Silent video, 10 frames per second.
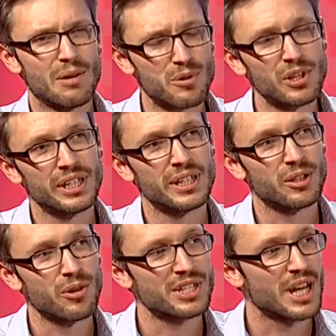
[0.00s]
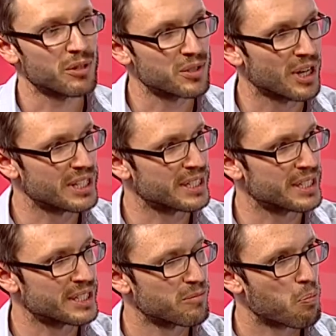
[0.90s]
I mean, really, the question I want to ask
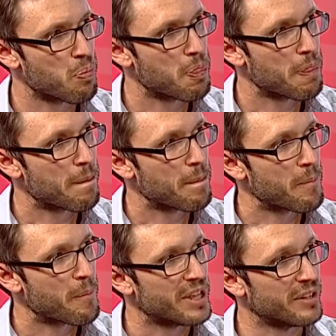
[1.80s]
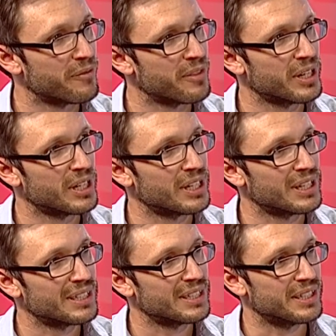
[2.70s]
is, if
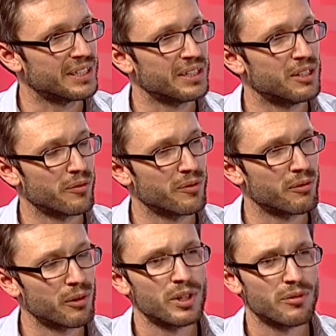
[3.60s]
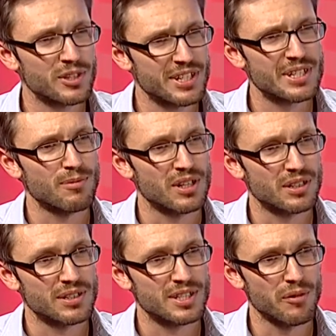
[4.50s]
we're serious about
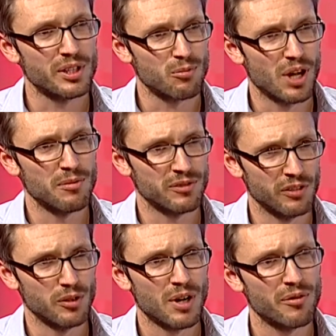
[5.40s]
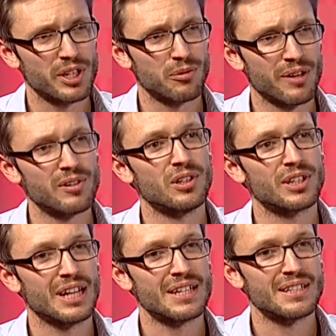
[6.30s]
solving the problem of global poverty, we have to
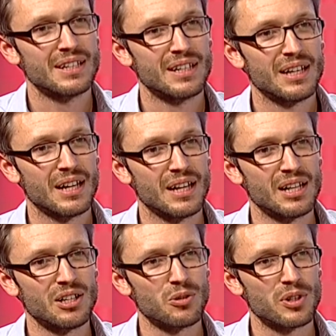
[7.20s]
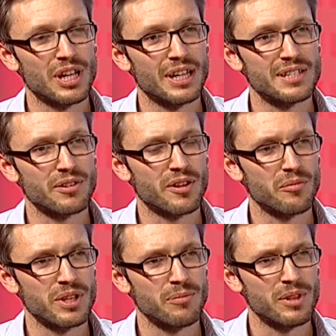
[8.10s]
look at
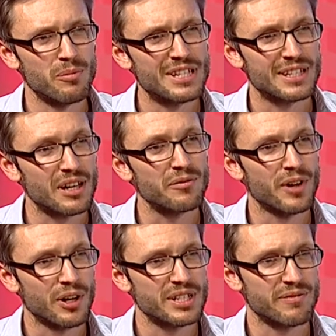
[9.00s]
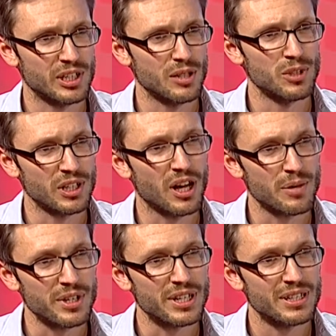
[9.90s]
the basic unfairness of the global
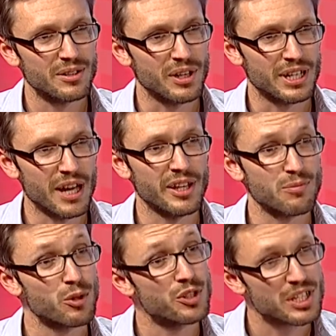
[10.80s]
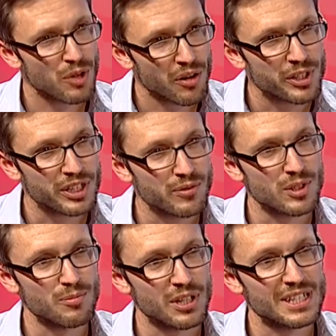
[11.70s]
economy, right, and how that's producing poverty in the
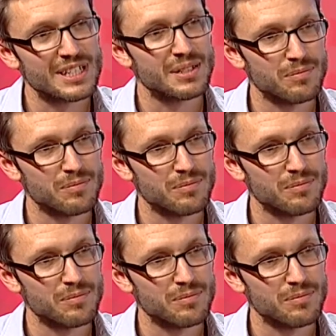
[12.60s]
first place.